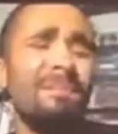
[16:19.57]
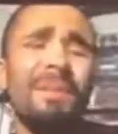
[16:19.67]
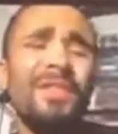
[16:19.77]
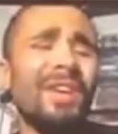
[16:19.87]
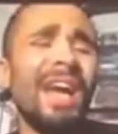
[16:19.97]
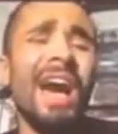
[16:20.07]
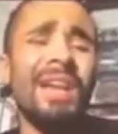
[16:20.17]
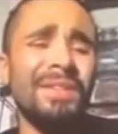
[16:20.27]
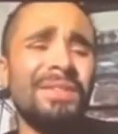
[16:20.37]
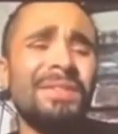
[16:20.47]
This nigga's an
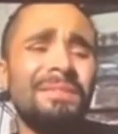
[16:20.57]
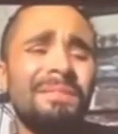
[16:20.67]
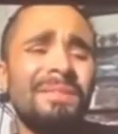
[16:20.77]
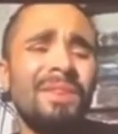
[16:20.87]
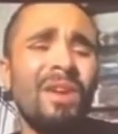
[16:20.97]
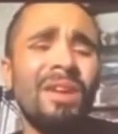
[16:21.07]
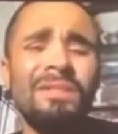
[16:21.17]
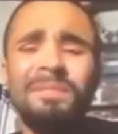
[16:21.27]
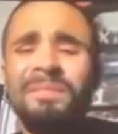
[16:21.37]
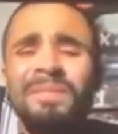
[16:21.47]
agent, right? The
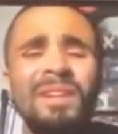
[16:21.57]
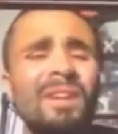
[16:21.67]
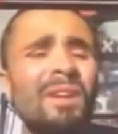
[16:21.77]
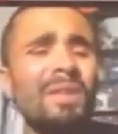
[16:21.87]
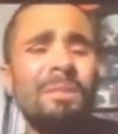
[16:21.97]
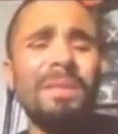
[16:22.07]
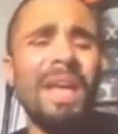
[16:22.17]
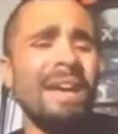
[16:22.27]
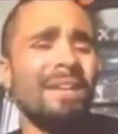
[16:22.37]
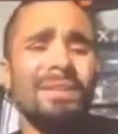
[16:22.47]
goddess. All
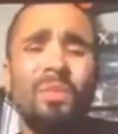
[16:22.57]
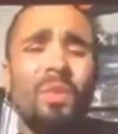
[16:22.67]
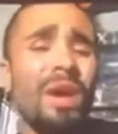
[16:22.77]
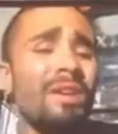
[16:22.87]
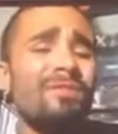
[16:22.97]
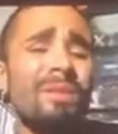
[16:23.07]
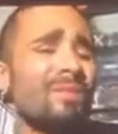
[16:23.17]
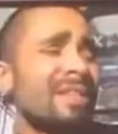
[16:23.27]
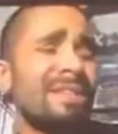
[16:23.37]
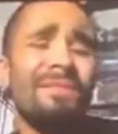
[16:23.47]
right. The
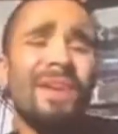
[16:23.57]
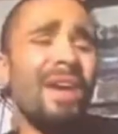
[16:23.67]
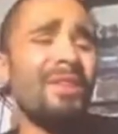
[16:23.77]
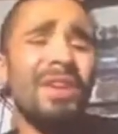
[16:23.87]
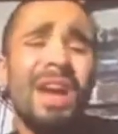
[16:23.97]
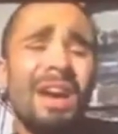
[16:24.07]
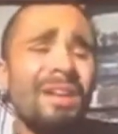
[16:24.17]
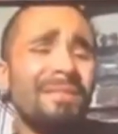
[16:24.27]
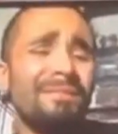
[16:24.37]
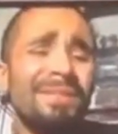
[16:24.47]
black and the white, it
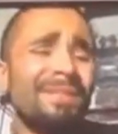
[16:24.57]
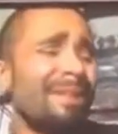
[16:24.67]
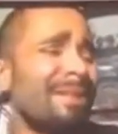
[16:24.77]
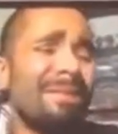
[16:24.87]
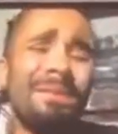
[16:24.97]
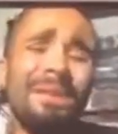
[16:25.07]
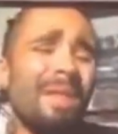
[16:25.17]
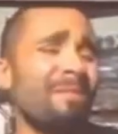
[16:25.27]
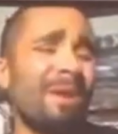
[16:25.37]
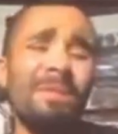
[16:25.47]
represents the Father
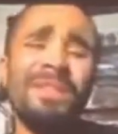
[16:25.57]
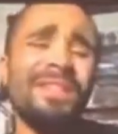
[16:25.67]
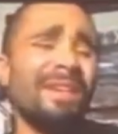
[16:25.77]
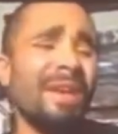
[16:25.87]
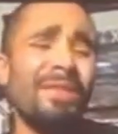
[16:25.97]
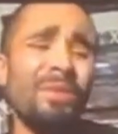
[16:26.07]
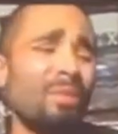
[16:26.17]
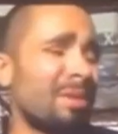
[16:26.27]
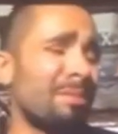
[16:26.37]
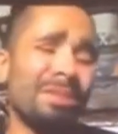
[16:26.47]
God, and then
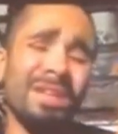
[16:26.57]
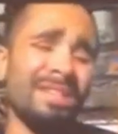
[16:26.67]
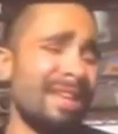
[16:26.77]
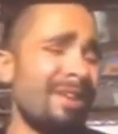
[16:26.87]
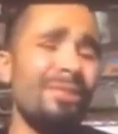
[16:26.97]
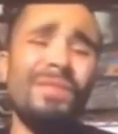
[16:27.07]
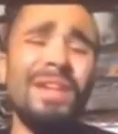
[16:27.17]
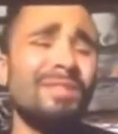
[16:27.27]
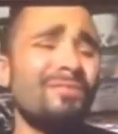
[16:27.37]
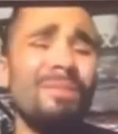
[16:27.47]
coming man, this
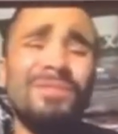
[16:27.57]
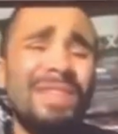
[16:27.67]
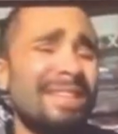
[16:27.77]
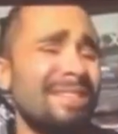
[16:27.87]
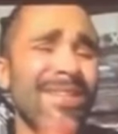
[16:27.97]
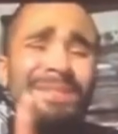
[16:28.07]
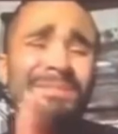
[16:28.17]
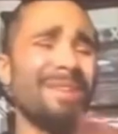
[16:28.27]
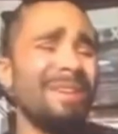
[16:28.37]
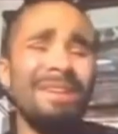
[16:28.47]
nigga talk about
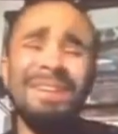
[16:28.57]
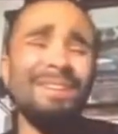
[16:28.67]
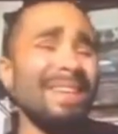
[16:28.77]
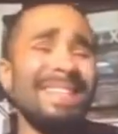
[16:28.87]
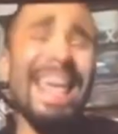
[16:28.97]
colors and shit.